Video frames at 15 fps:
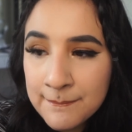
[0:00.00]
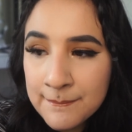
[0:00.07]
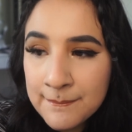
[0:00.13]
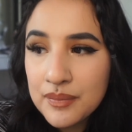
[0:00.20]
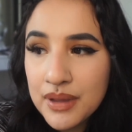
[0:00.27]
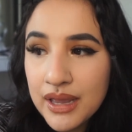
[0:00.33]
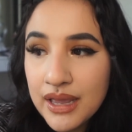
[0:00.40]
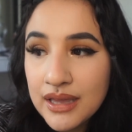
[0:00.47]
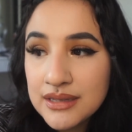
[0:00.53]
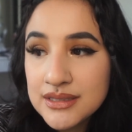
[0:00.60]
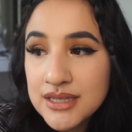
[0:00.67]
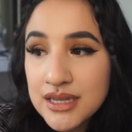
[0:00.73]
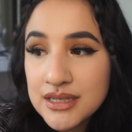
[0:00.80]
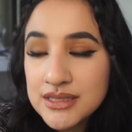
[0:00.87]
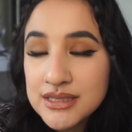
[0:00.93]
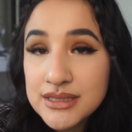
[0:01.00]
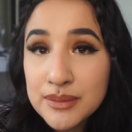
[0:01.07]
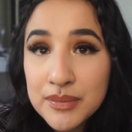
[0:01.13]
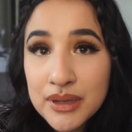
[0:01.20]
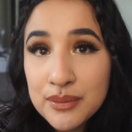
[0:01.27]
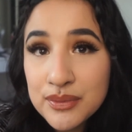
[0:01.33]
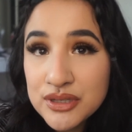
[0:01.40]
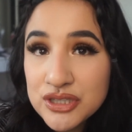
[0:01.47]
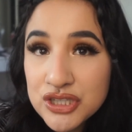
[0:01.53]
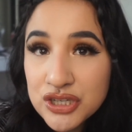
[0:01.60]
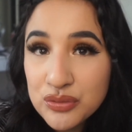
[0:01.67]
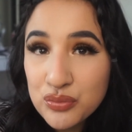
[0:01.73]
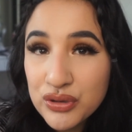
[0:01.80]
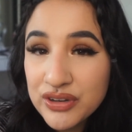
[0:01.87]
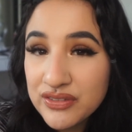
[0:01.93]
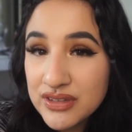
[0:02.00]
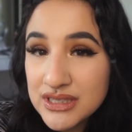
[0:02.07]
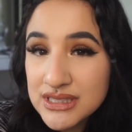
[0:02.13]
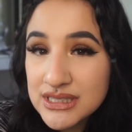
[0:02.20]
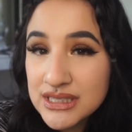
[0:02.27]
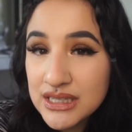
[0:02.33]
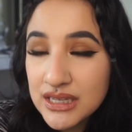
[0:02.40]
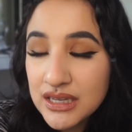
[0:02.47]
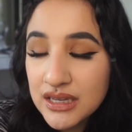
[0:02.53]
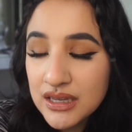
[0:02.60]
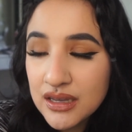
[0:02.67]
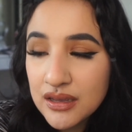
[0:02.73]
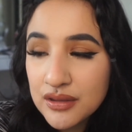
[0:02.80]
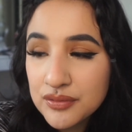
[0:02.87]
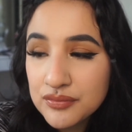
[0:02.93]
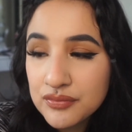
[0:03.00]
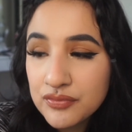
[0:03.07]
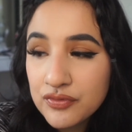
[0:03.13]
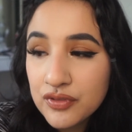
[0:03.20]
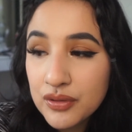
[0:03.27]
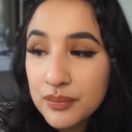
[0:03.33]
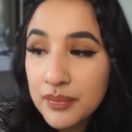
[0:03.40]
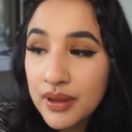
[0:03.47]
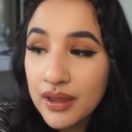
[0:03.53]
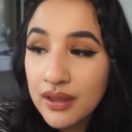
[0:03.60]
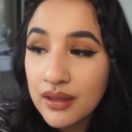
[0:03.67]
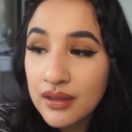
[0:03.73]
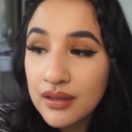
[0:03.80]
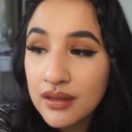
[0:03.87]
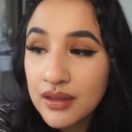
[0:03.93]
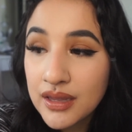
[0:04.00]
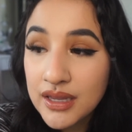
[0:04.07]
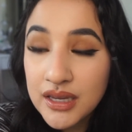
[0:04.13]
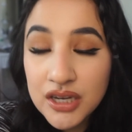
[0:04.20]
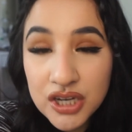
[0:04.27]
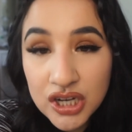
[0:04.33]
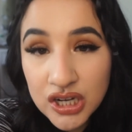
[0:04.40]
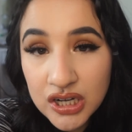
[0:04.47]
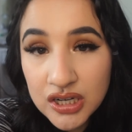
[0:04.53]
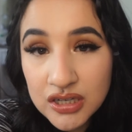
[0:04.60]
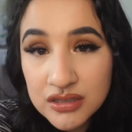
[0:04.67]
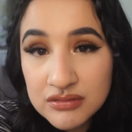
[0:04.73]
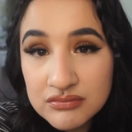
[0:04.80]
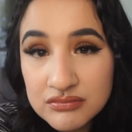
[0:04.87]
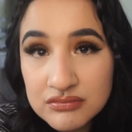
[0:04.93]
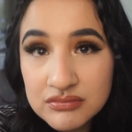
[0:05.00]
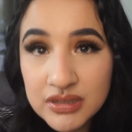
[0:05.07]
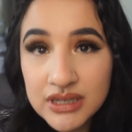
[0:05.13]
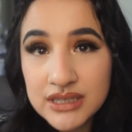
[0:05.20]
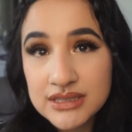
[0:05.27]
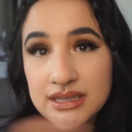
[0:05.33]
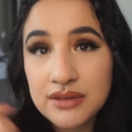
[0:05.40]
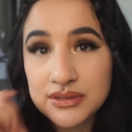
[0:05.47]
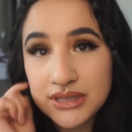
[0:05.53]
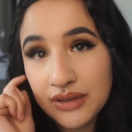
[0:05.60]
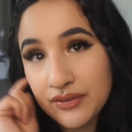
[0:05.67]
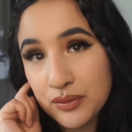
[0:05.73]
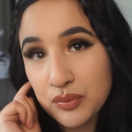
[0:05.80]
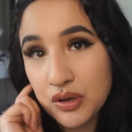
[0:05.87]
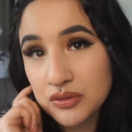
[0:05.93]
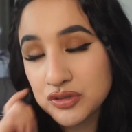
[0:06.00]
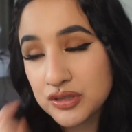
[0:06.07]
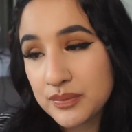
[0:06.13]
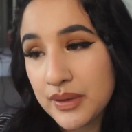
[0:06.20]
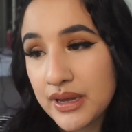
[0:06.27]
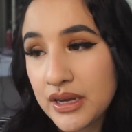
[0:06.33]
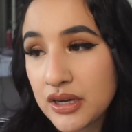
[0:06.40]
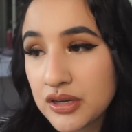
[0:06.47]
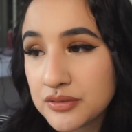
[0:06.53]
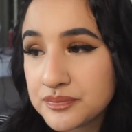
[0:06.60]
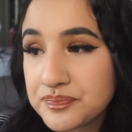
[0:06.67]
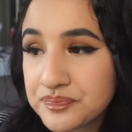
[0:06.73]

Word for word: i had done some imaging previously um, for my ear because i was having problems with my ear